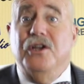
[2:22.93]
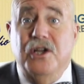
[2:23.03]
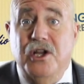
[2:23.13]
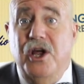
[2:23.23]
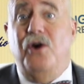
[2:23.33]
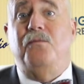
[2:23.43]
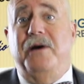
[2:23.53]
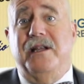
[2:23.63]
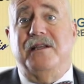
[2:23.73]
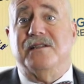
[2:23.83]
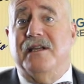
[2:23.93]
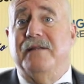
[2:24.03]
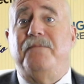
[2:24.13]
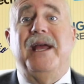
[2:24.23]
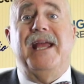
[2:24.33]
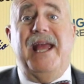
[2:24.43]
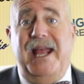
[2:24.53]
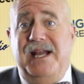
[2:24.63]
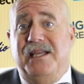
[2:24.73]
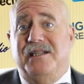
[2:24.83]
nobody is going to pay
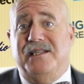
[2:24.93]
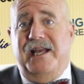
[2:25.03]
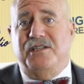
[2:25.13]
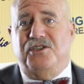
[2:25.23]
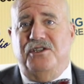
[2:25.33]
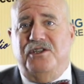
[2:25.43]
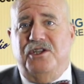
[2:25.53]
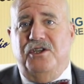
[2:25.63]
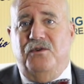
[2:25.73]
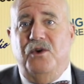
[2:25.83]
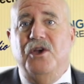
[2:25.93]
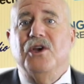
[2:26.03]
any attention to you.